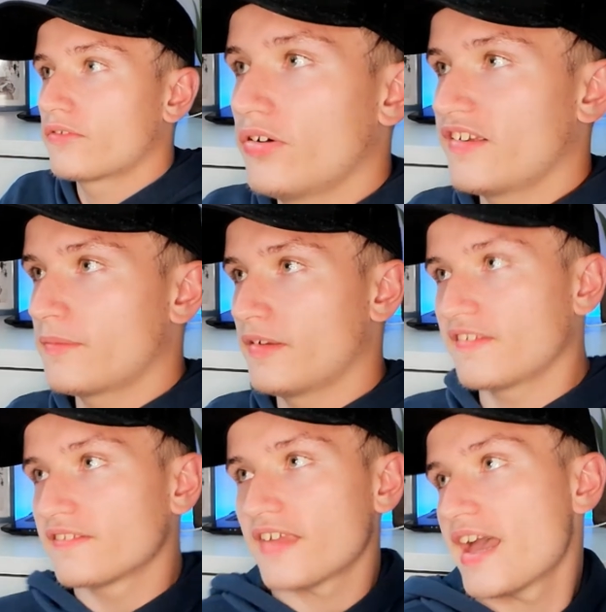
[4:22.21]

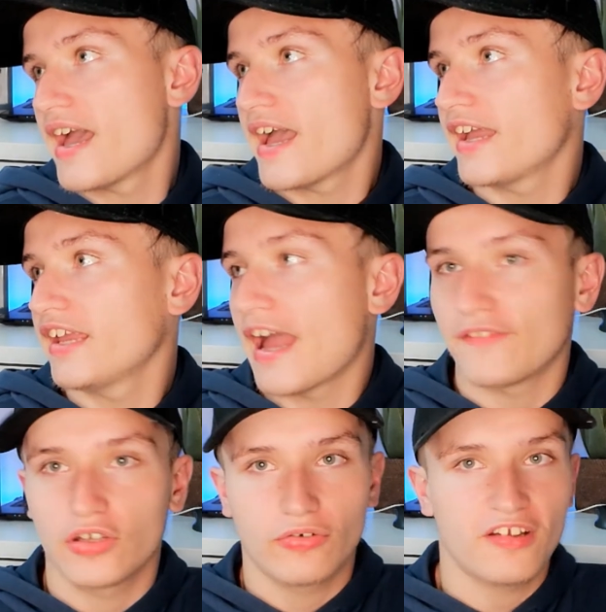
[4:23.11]
Christmas Day,
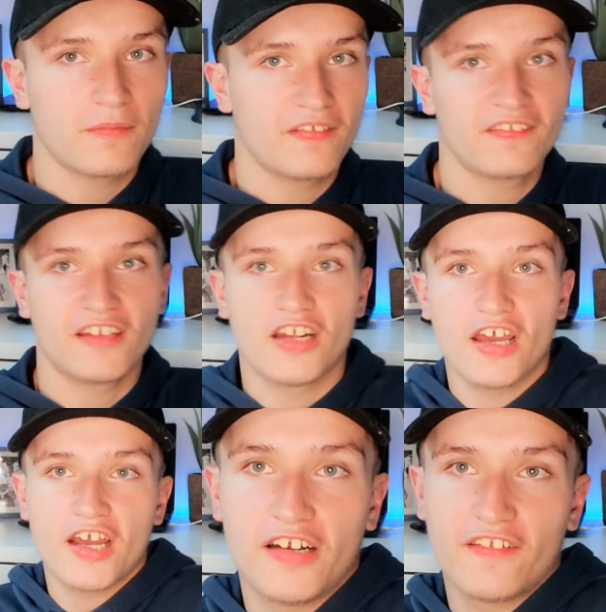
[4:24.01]
having Christmas
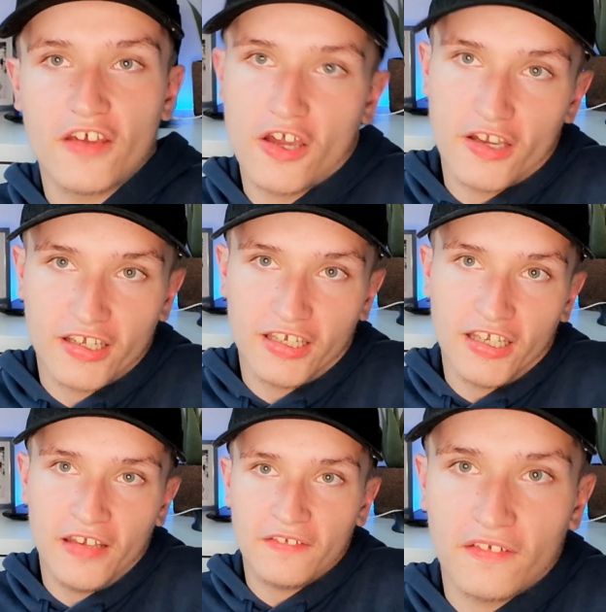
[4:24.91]
dinner, the
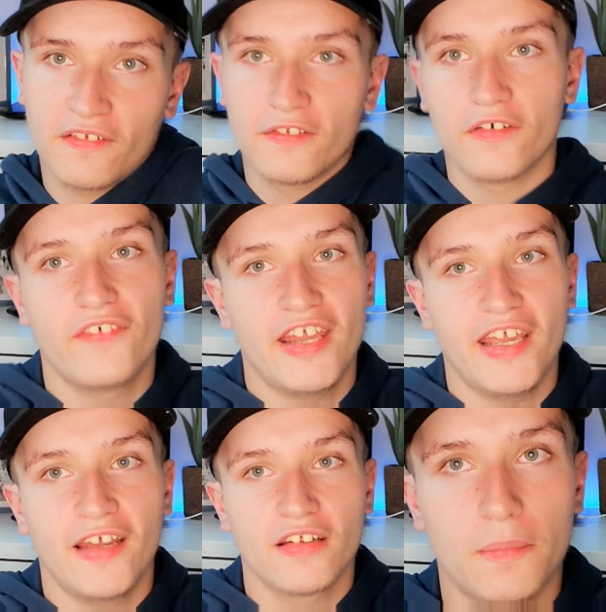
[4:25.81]
turkeys, the
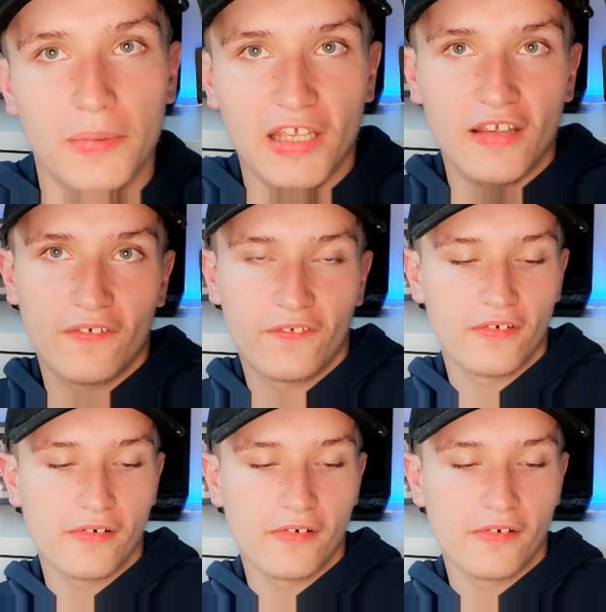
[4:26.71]
stuffing, the beef,